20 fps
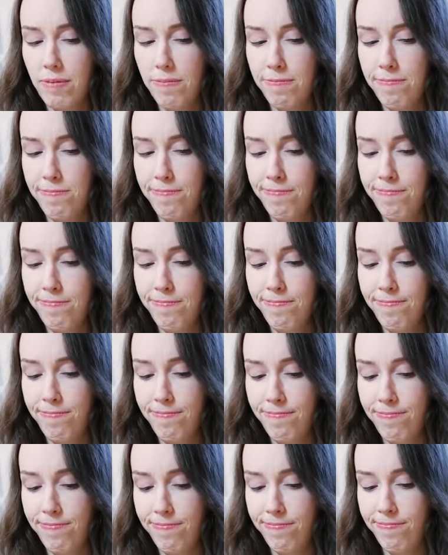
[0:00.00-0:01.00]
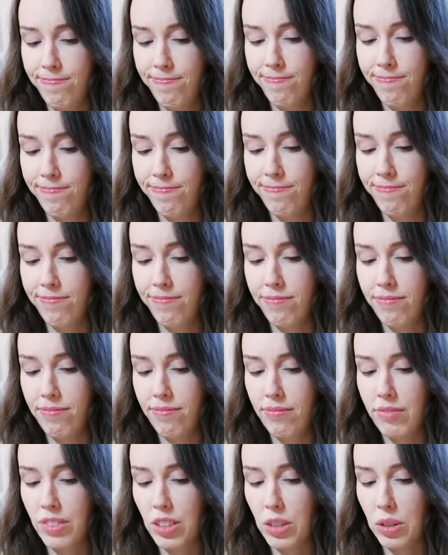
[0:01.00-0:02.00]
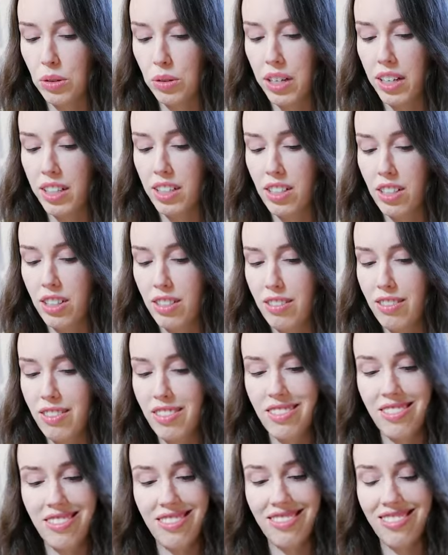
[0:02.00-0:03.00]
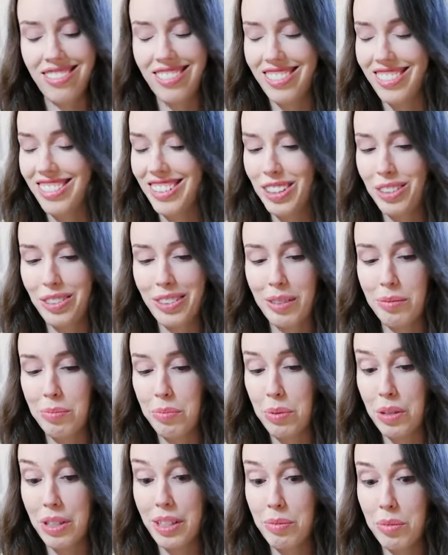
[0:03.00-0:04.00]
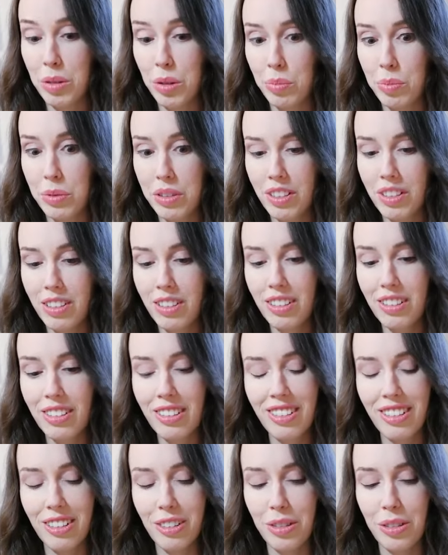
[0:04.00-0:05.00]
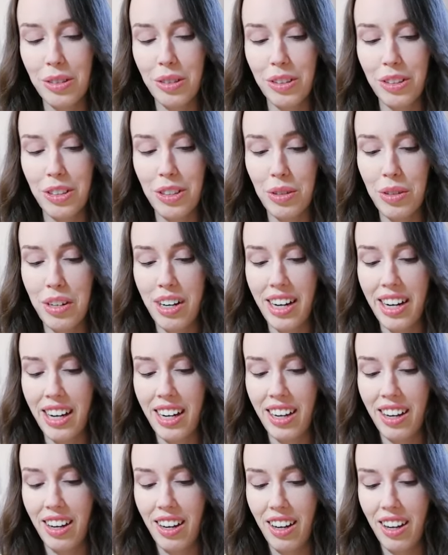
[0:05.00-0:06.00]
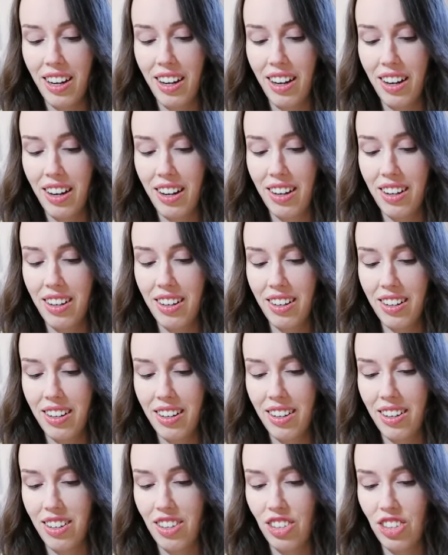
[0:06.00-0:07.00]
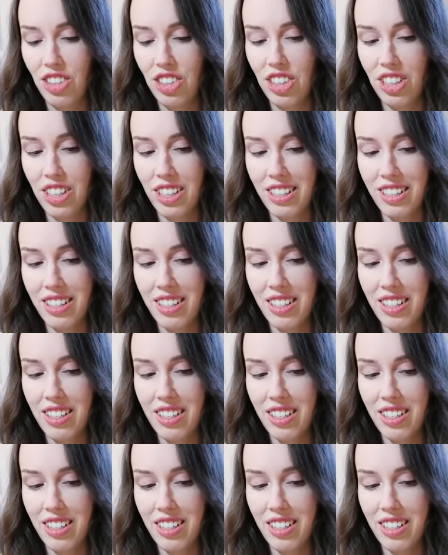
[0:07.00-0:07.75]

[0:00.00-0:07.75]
Hmm... Do I do I buy more boxes or do I just